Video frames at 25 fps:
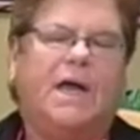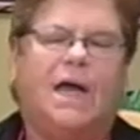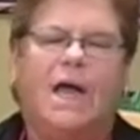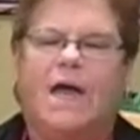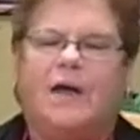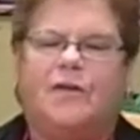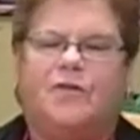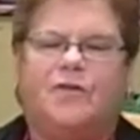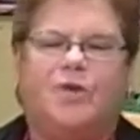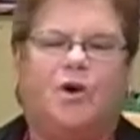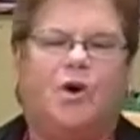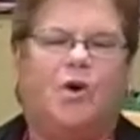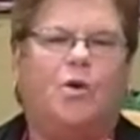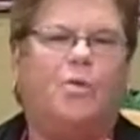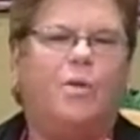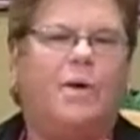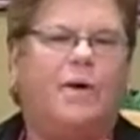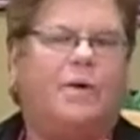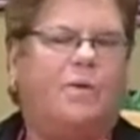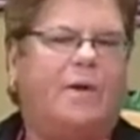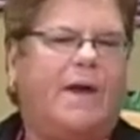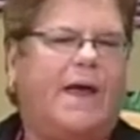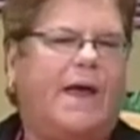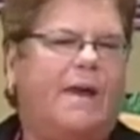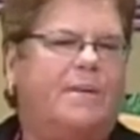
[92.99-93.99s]
So we
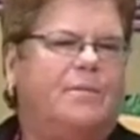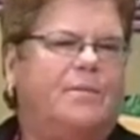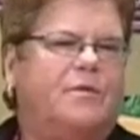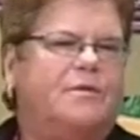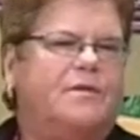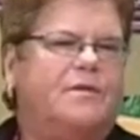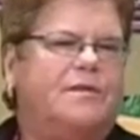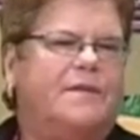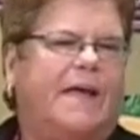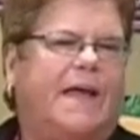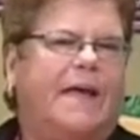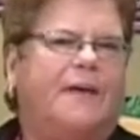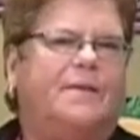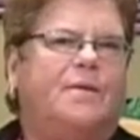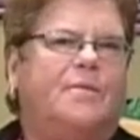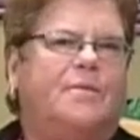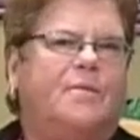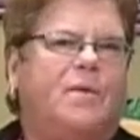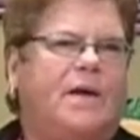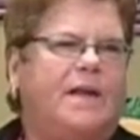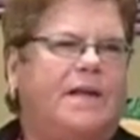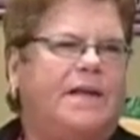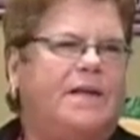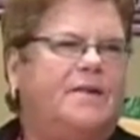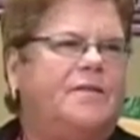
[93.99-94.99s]
were able to take the
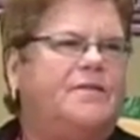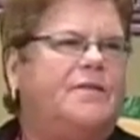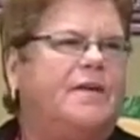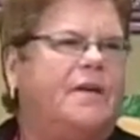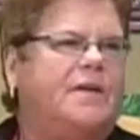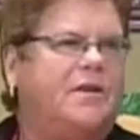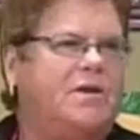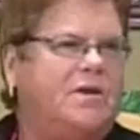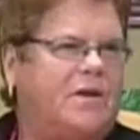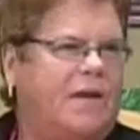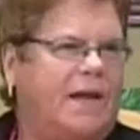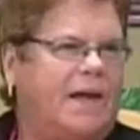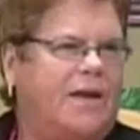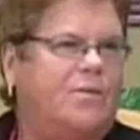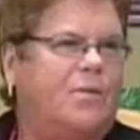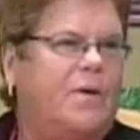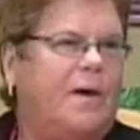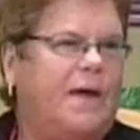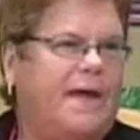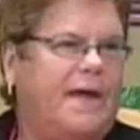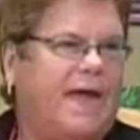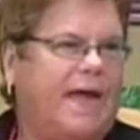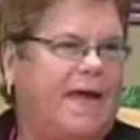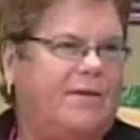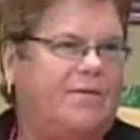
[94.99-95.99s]
monies that United Way
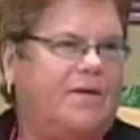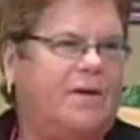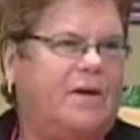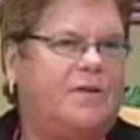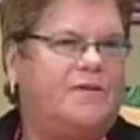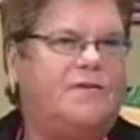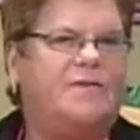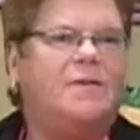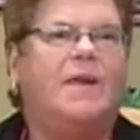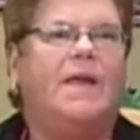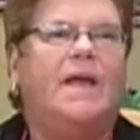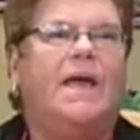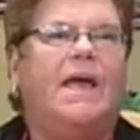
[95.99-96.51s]
gave us,